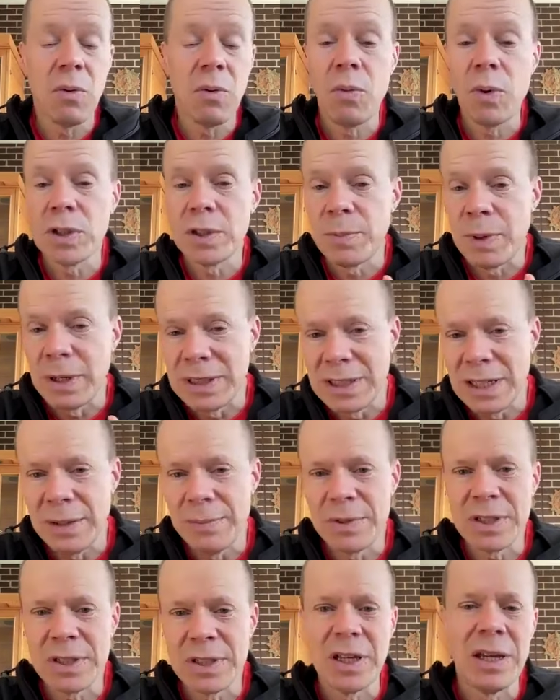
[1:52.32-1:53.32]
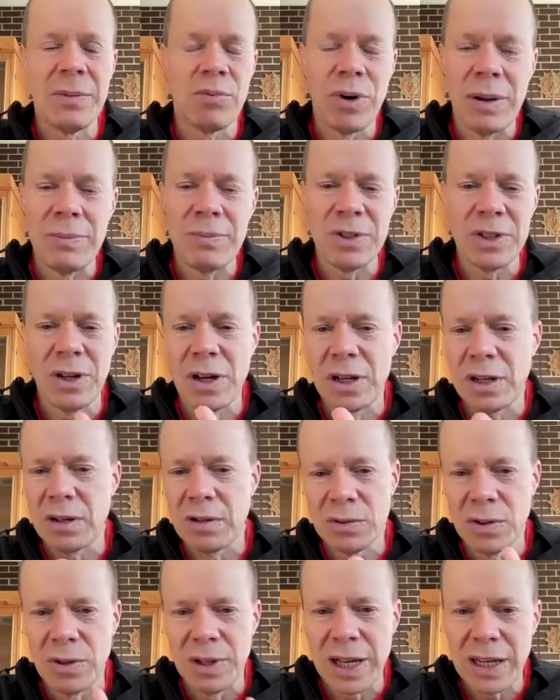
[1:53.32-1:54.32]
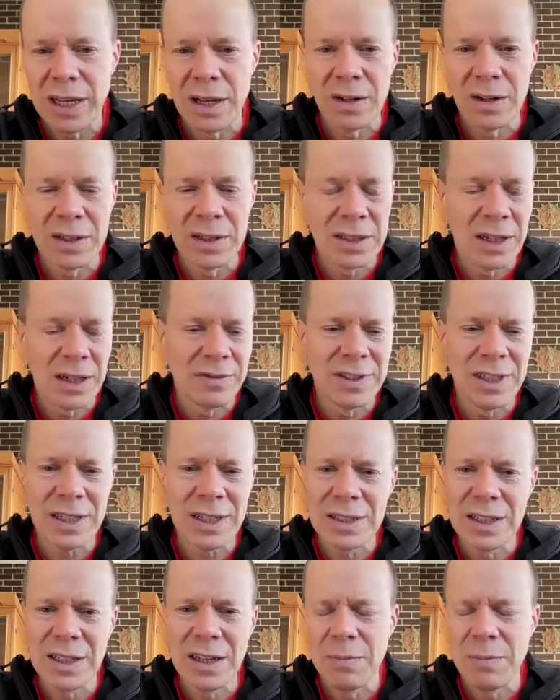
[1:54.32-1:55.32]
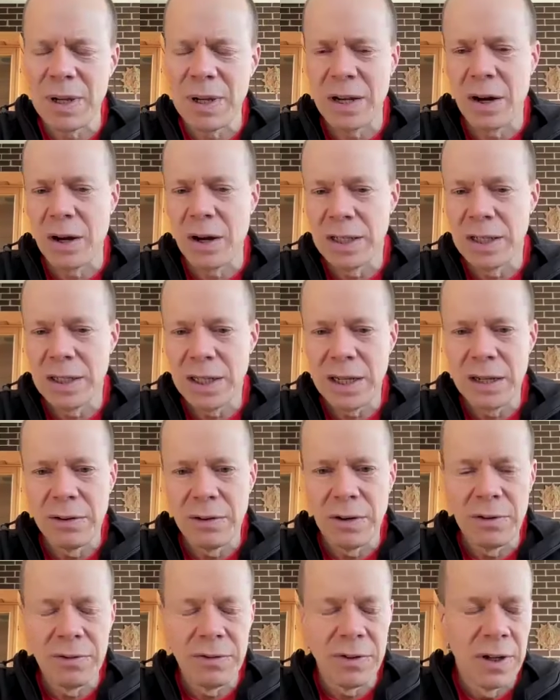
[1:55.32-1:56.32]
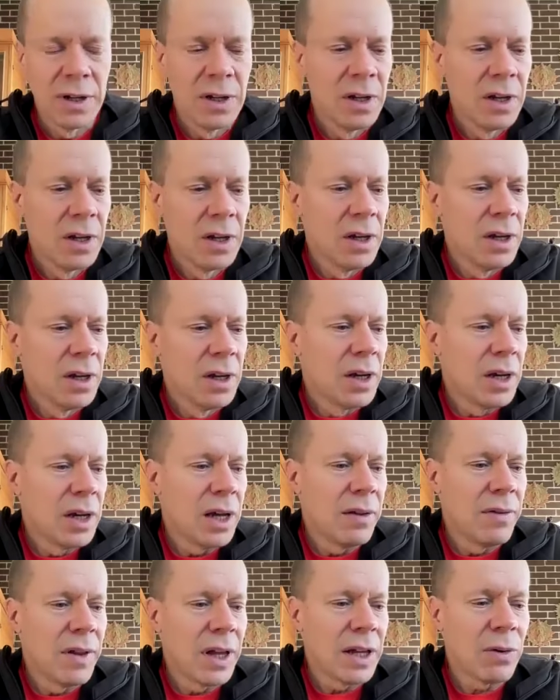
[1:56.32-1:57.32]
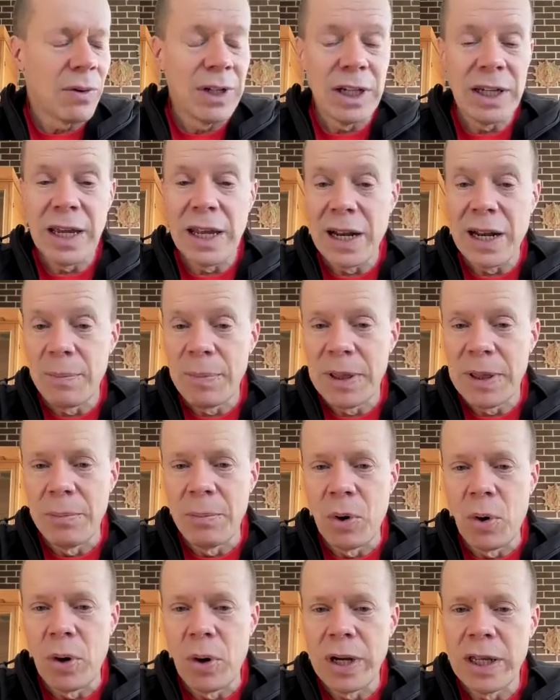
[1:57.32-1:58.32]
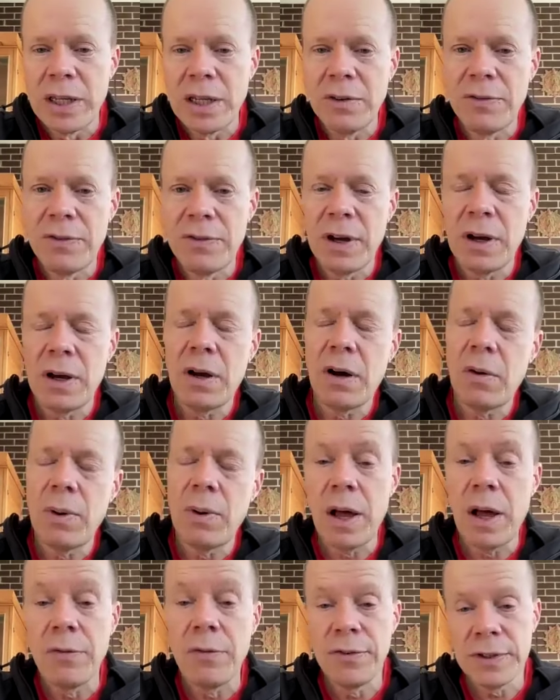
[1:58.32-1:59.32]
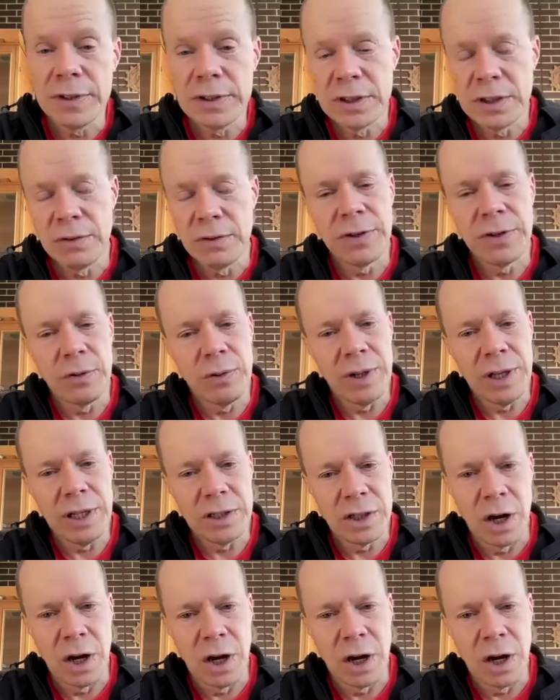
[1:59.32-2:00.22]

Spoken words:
What's my deep sleep, REM cycles, all that kind of stuff, just to give me an idea of like when you get up in the morning, you feel, oh, well, still feel really